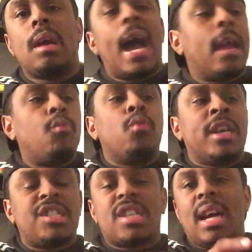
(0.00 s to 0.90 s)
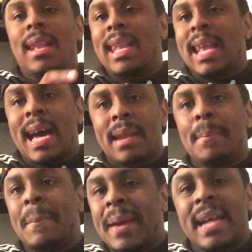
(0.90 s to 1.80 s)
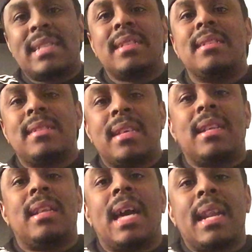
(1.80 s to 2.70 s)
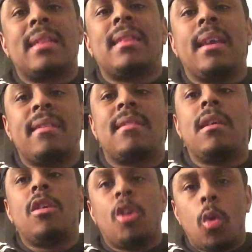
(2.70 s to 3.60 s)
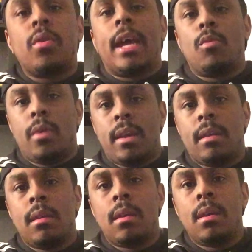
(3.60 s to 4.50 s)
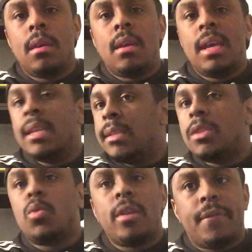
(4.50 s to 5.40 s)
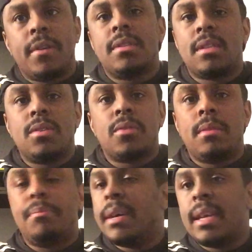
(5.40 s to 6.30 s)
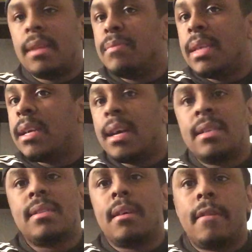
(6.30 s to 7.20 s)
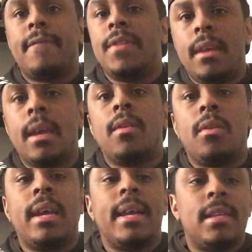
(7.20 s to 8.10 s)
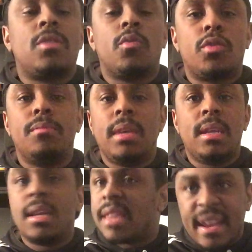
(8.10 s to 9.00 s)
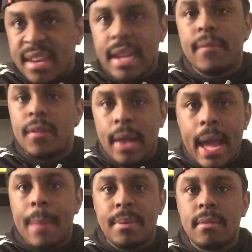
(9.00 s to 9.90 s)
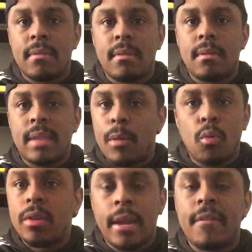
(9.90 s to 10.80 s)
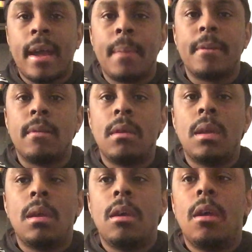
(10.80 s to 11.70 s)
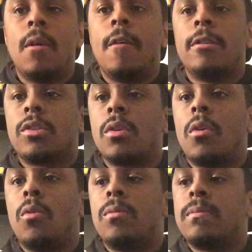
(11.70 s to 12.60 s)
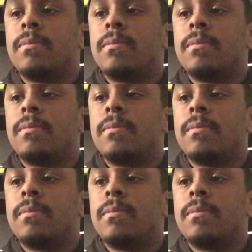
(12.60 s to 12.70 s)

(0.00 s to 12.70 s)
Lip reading: I wish a lot of matches and a lot of things could go that way in the 21st century. But because of the internet and social media, that never happens. That will never happen. So